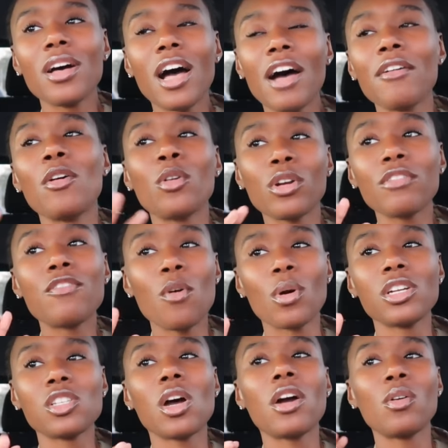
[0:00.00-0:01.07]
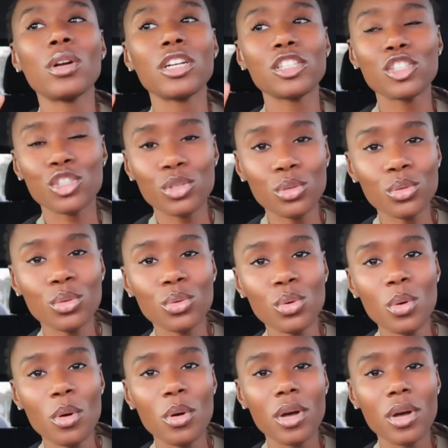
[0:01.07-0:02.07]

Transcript: i order four so i order two